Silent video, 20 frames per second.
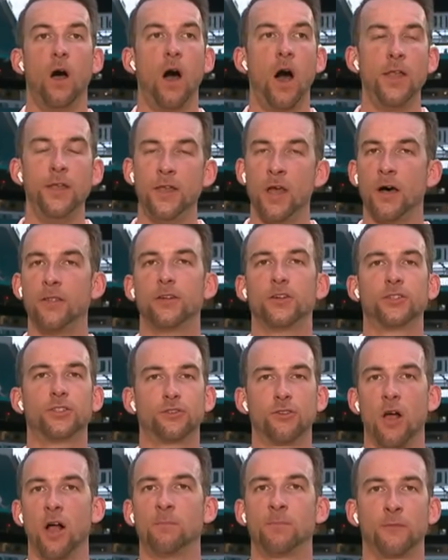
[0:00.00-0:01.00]
Another
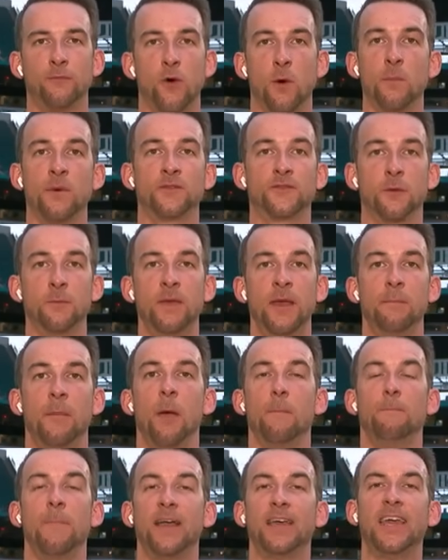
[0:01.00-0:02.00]
strong performance from him.
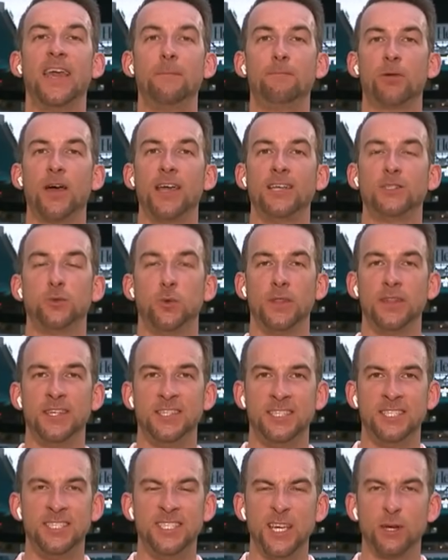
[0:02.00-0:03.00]
Mike, he plays with
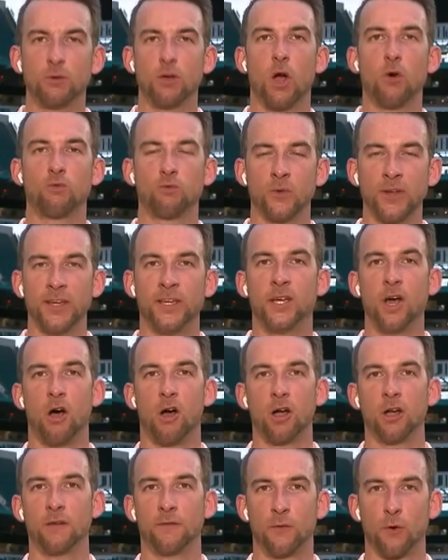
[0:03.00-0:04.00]
zero
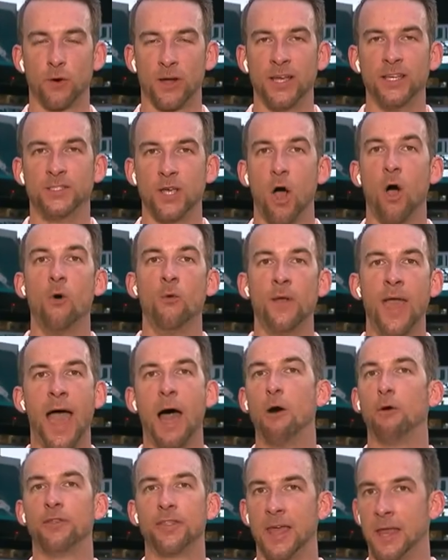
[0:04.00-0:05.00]
regard for his own
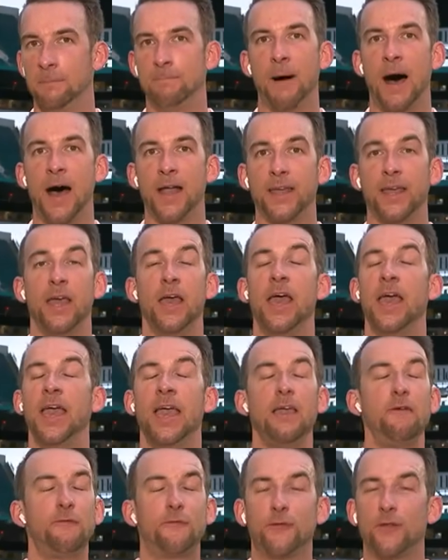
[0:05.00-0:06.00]
health and body.
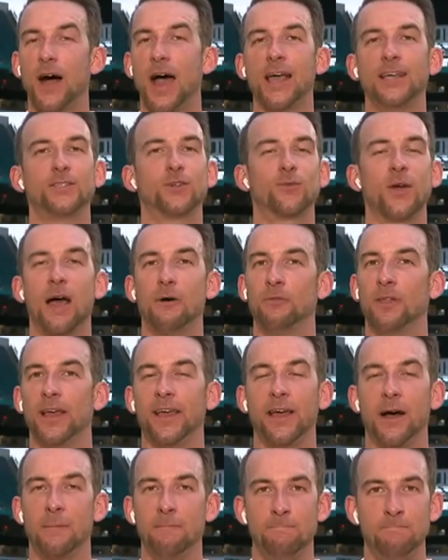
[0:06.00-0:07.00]
He flies around
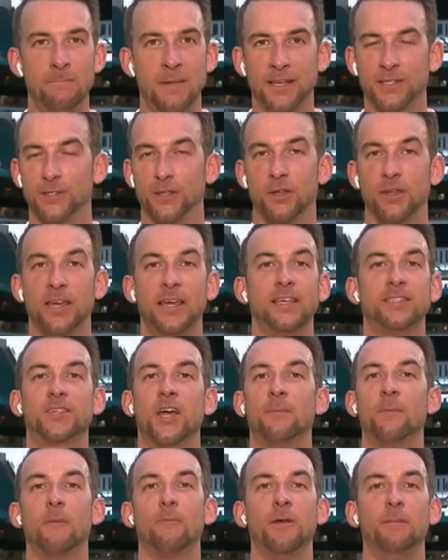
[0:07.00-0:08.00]
like a missile. He has
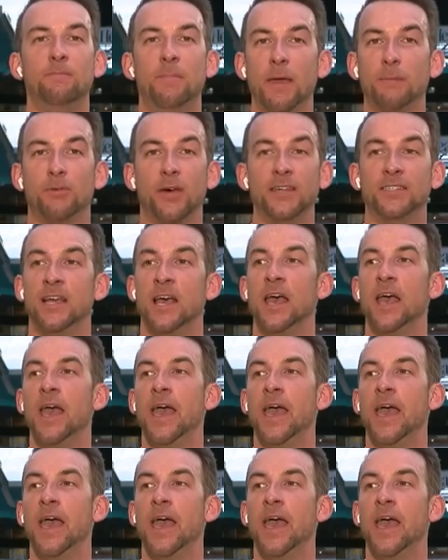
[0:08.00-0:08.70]
come up with big plays.